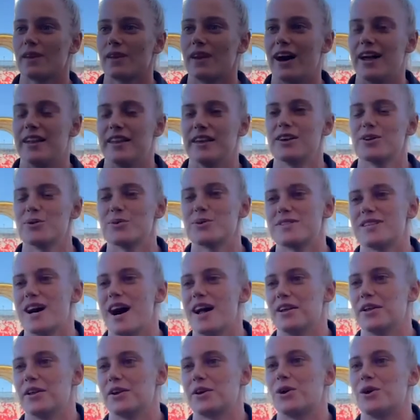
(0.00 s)
I think it'll
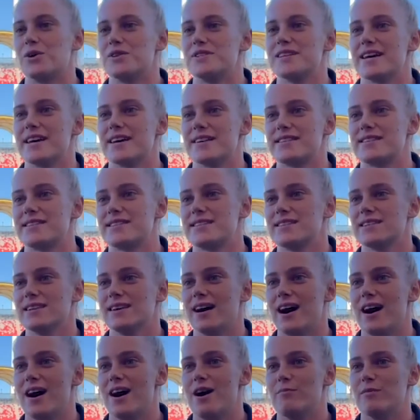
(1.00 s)
start at the contest.
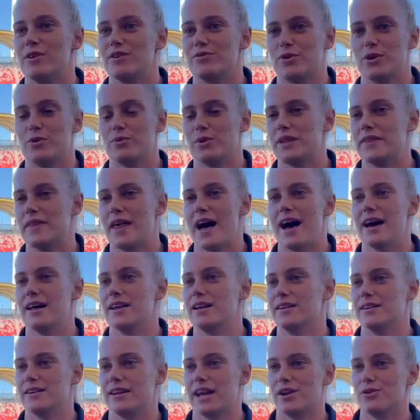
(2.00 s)
If we win that
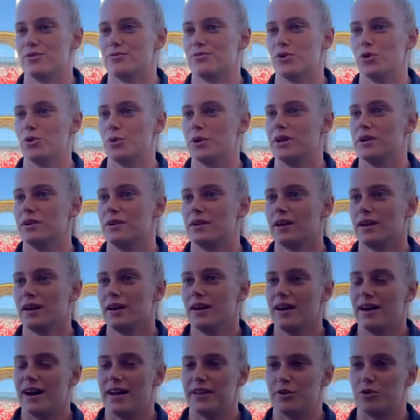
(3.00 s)
and get it forward,
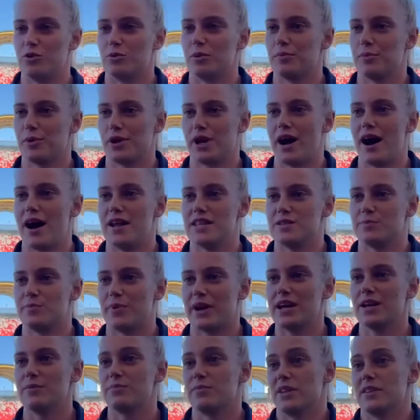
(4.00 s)
I think we'll be pretty hard to
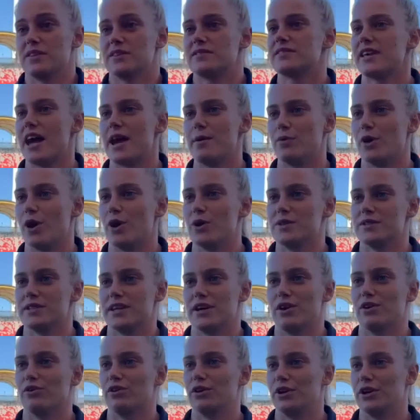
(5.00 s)
beat. But the same goes.
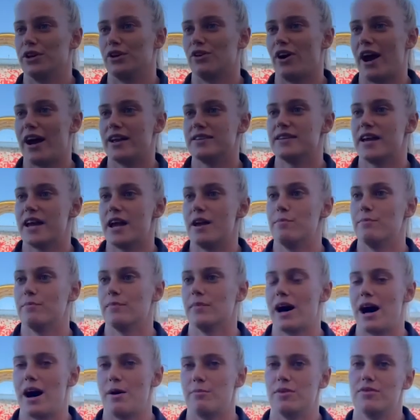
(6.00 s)
They're a really great
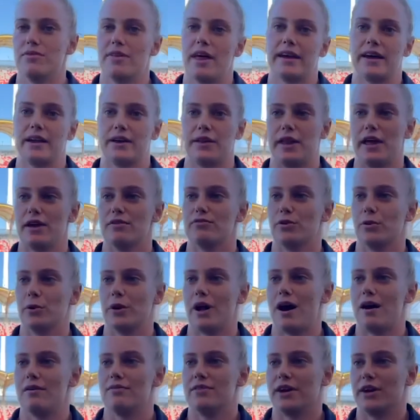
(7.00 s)
team. If they get in their forward
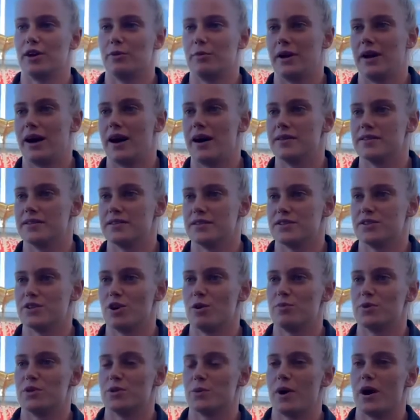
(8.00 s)
half, they're going to be hard to
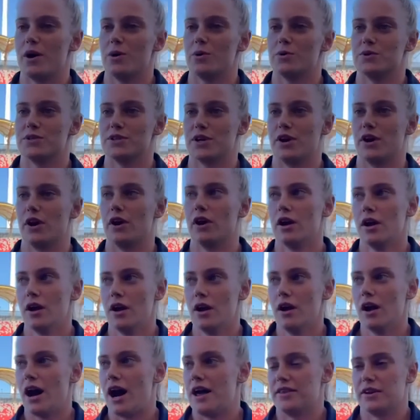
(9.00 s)
stop as well. So
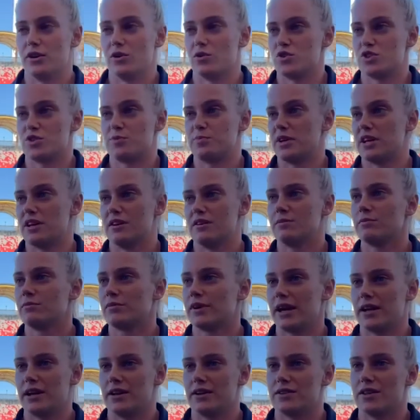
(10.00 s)
I think it'll just be
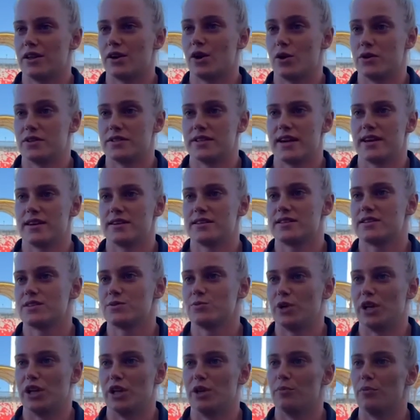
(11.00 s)
getting to the contest,
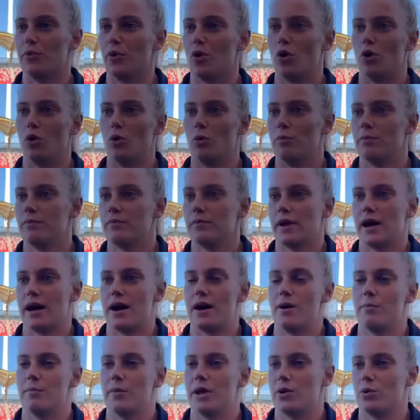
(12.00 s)
winning the ball,
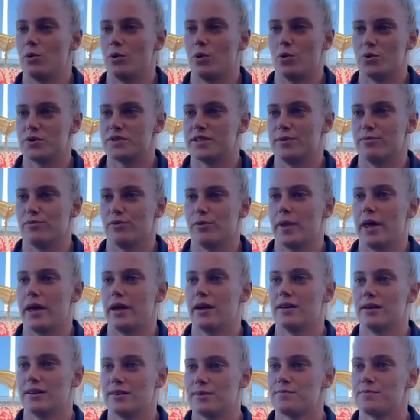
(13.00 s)
and it will stem from there.